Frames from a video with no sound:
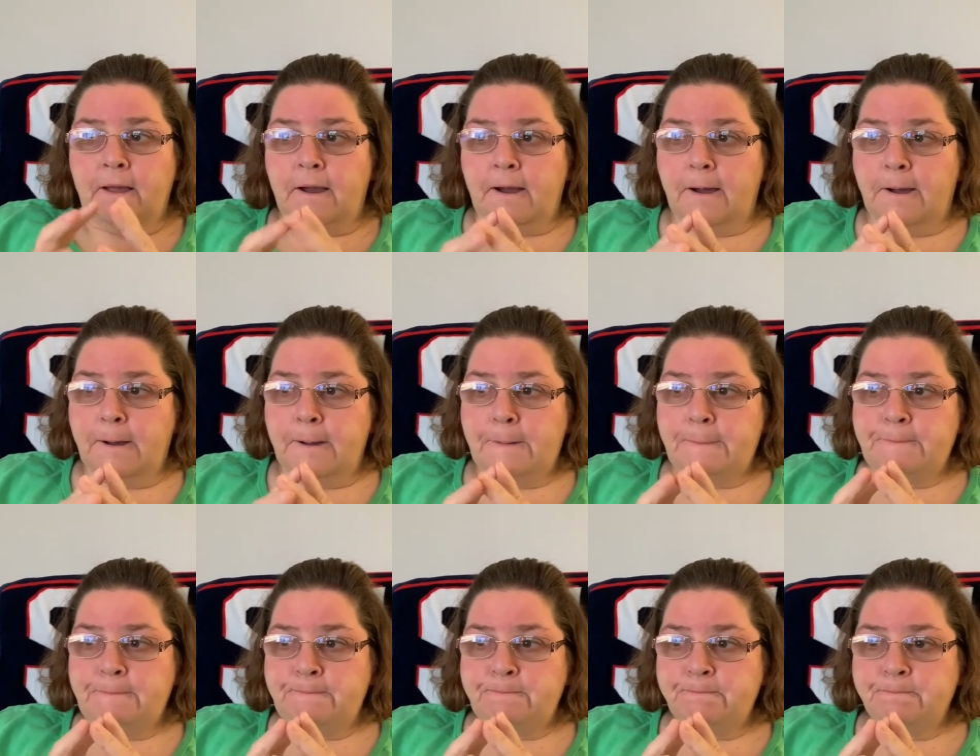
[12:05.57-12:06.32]

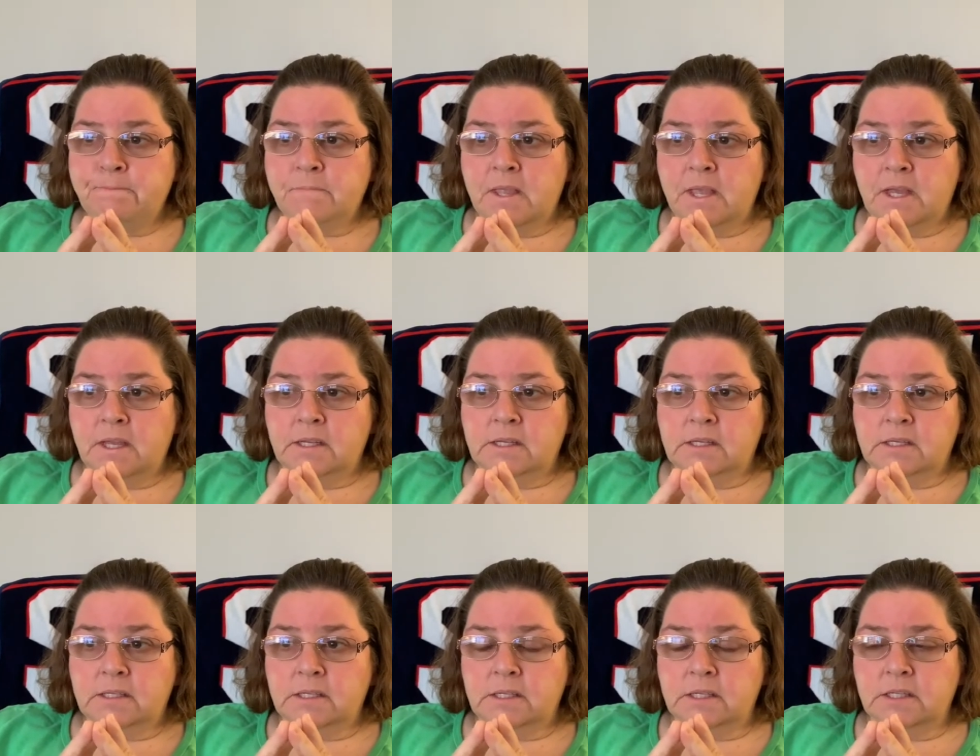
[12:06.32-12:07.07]
Um,
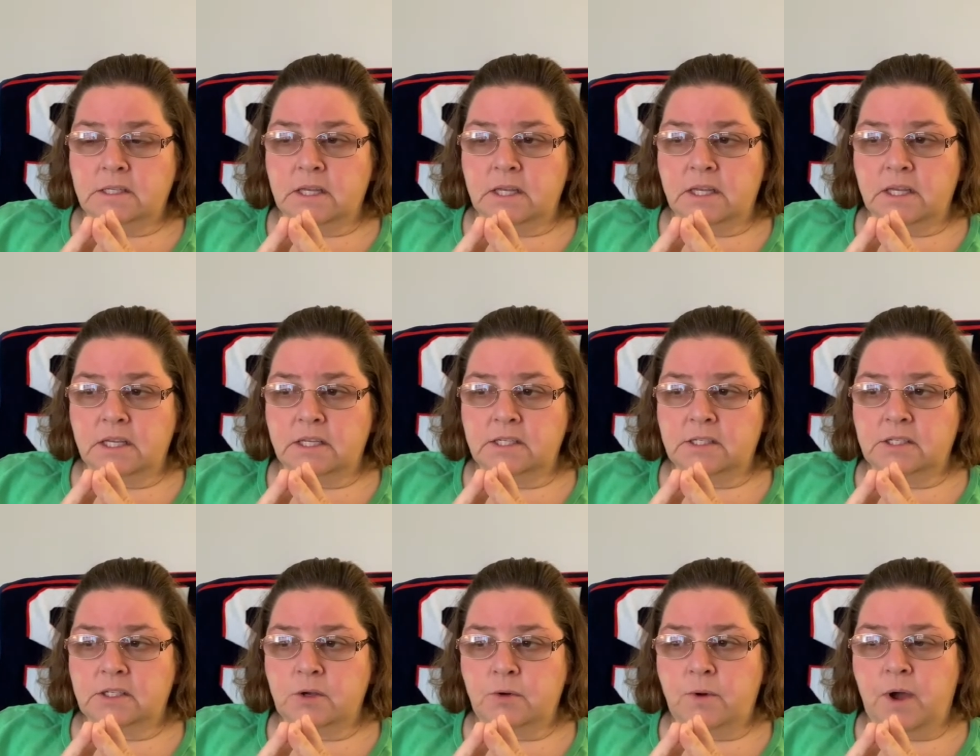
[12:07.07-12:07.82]

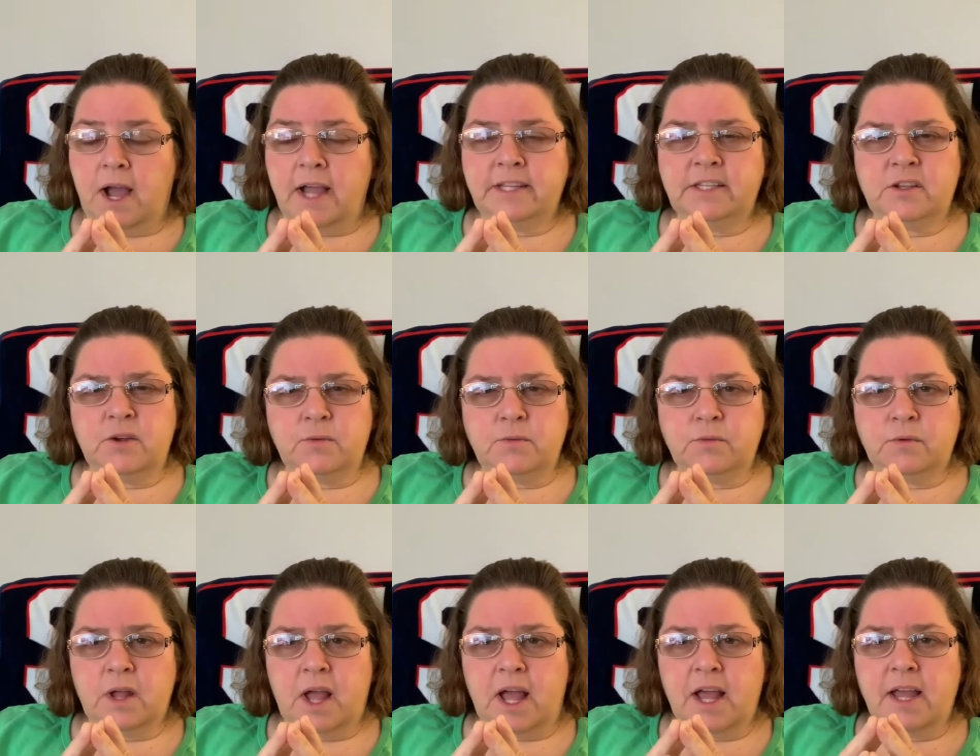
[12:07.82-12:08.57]
so I don't,
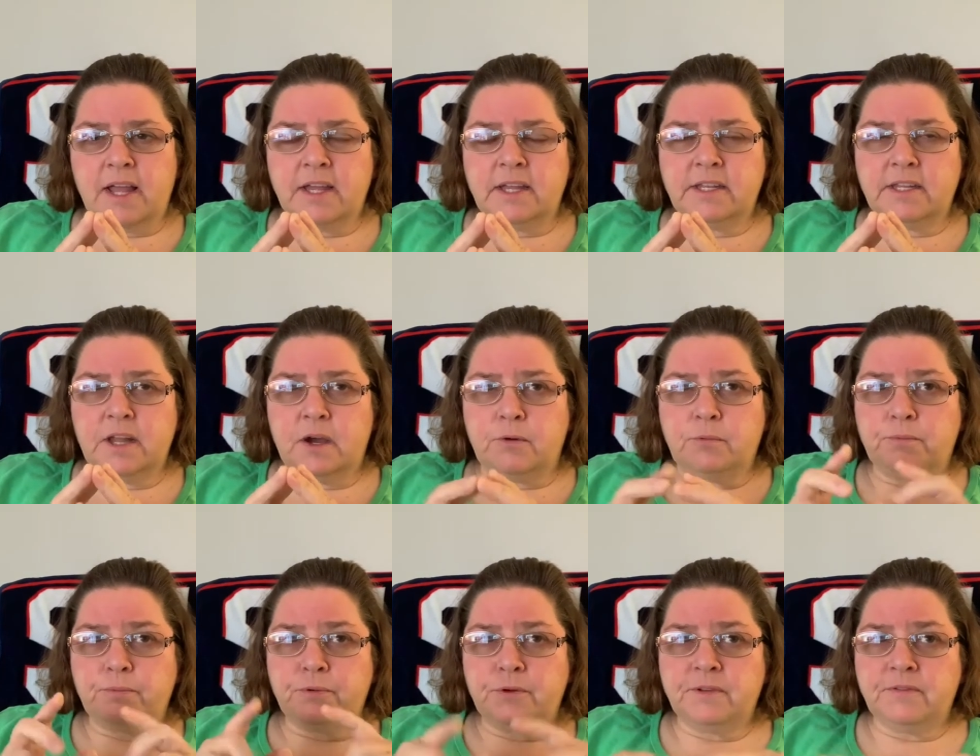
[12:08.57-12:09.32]
now
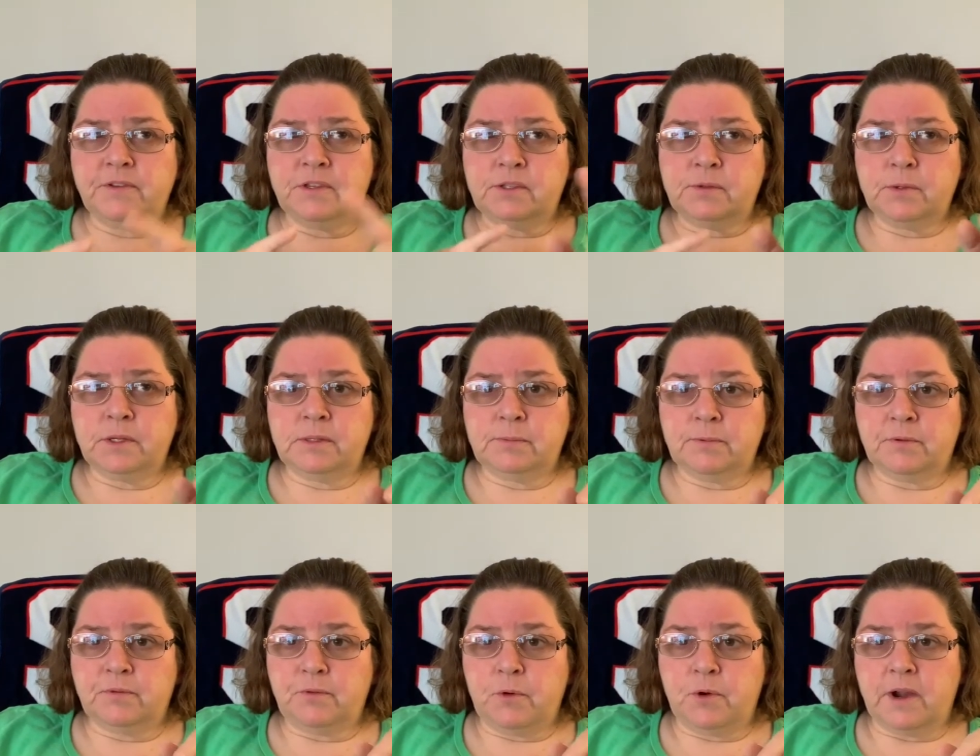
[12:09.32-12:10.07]
previous weeks
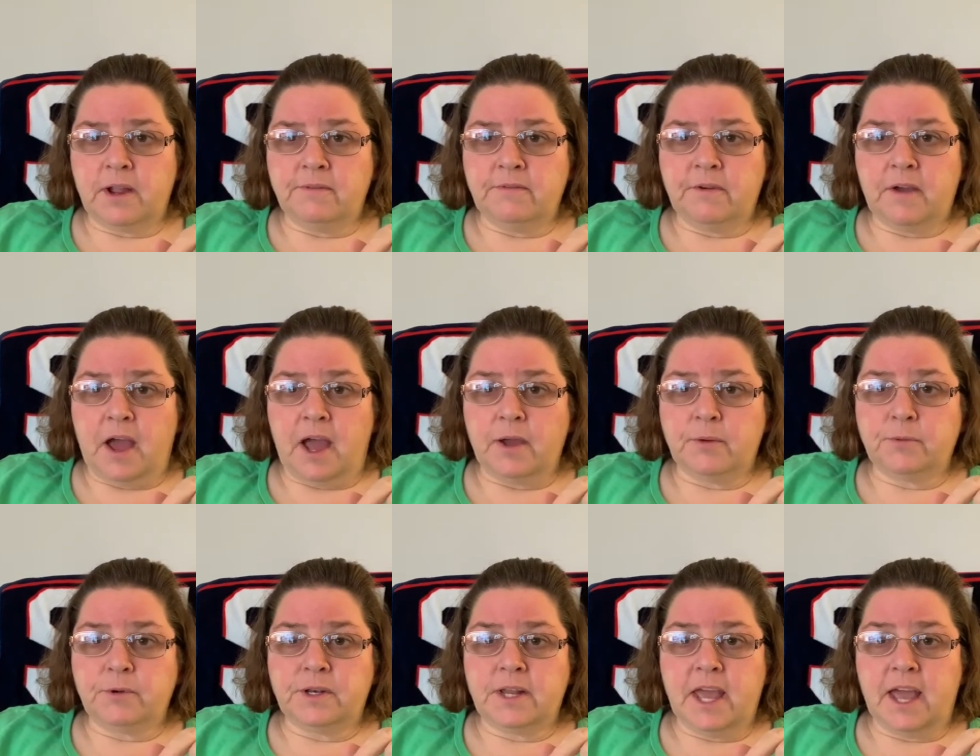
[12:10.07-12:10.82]
before I've, I
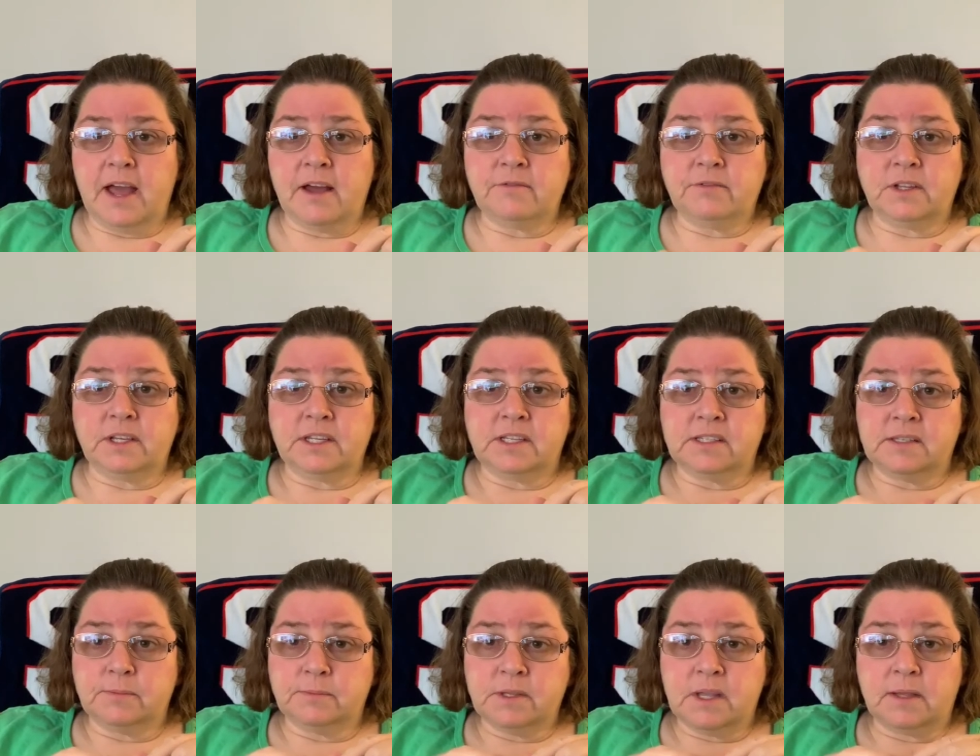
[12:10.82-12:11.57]
would have like
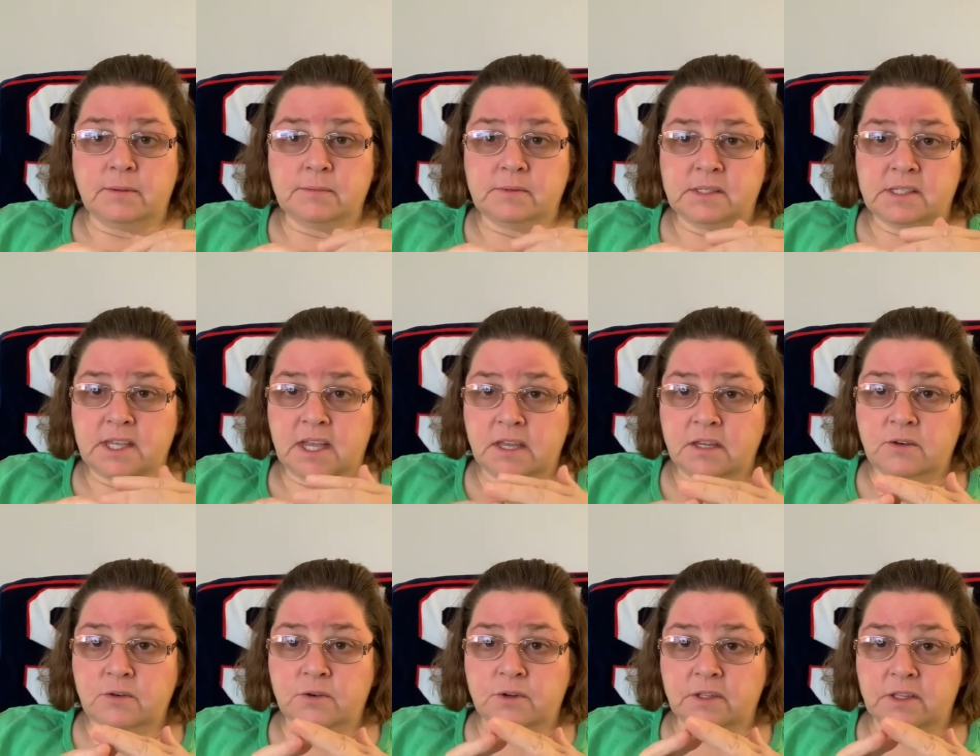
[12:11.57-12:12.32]
sometimes
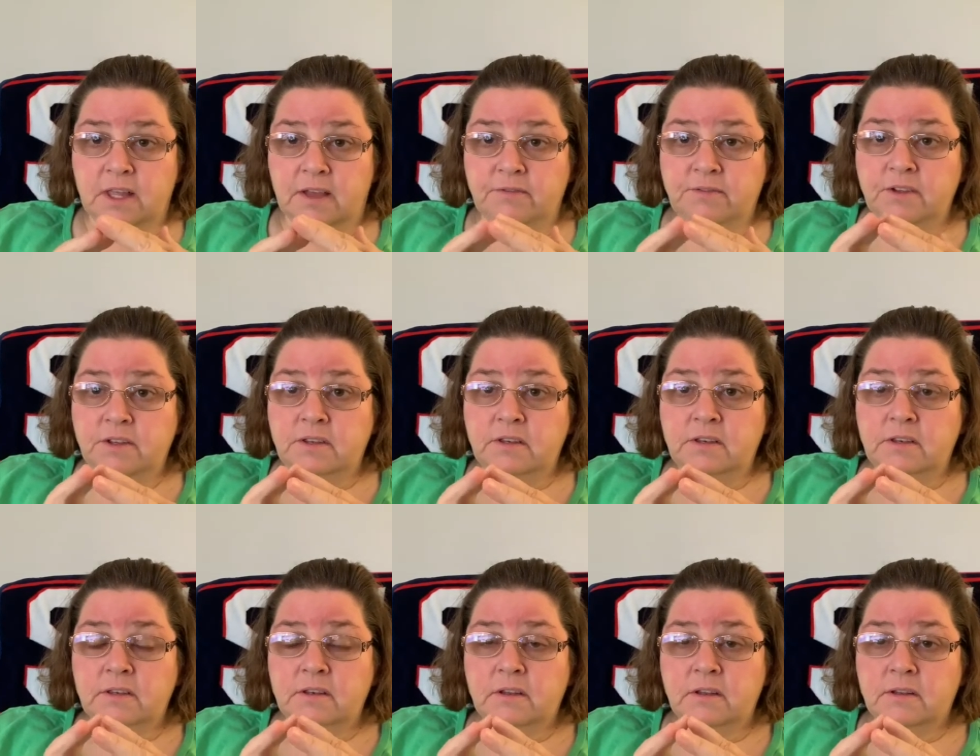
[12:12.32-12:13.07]
10 or
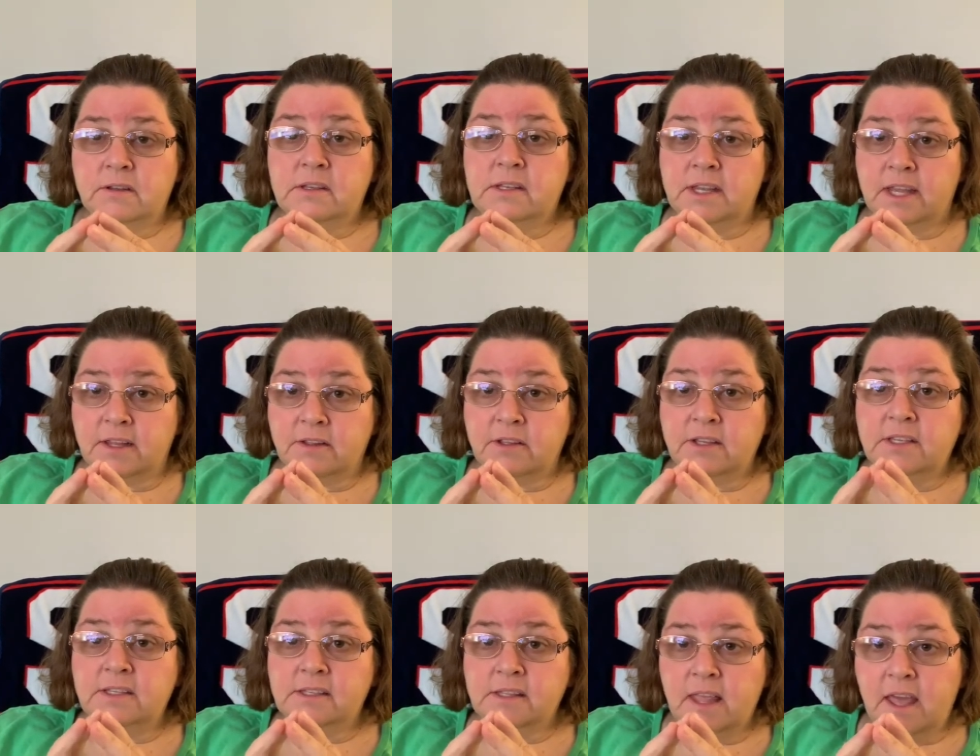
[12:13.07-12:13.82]
11
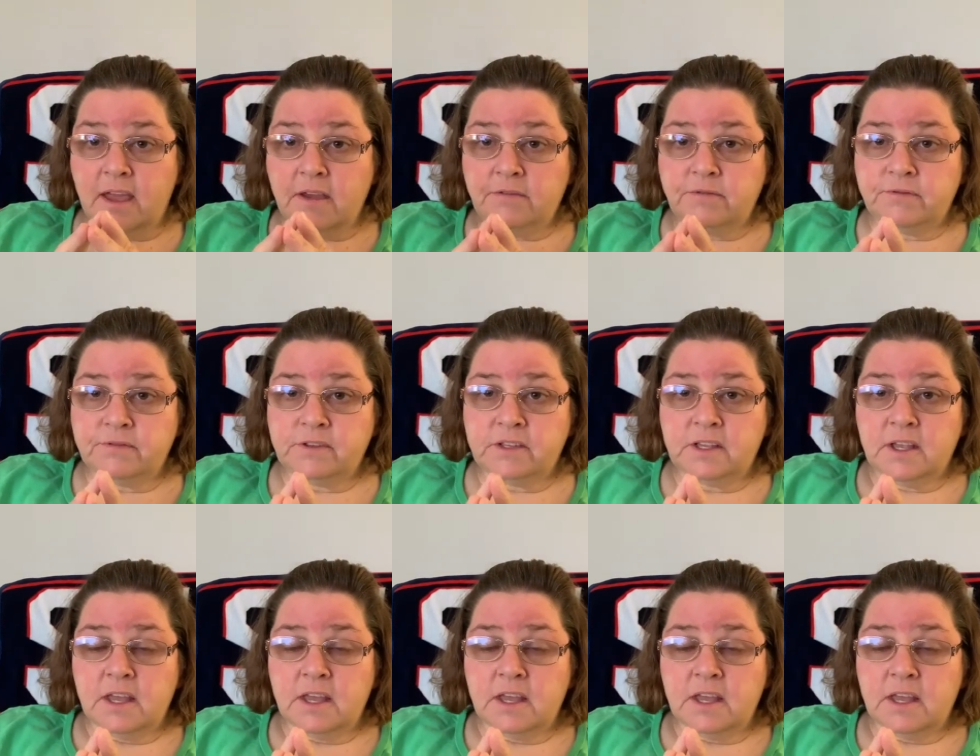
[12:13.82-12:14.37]
dailies left